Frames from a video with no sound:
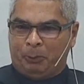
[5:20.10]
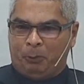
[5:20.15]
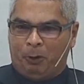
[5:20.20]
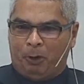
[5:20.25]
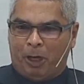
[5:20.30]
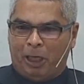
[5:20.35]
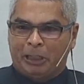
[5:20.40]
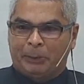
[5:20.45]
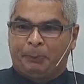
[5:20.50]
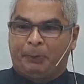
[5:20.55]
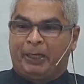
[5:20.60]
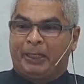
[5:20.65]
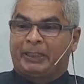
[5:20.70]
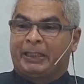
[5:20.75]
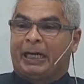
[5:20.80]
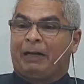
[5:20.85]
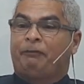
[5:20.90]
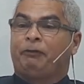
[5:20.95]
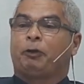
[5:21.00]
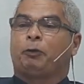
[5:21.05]
and said, You
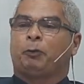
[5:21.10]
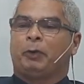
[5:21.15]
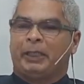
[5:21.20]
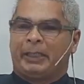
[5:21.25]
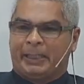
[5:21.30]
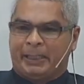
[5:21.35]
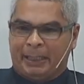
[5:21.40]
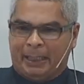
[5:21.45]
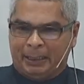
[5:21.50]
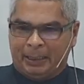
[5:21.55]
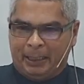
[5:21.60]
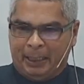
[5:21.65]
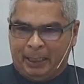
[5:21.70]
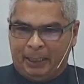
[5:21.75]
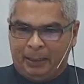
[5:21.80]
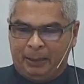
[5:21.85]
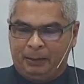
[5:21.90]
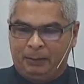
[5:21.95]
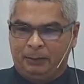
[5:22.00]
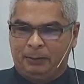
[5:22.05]
are worthy of dying,
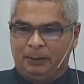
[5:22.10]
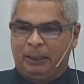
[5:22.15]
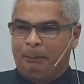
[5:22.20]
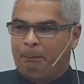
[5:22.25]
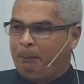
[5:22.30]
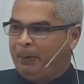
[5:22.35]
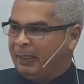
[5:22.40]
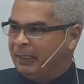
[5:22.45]
because David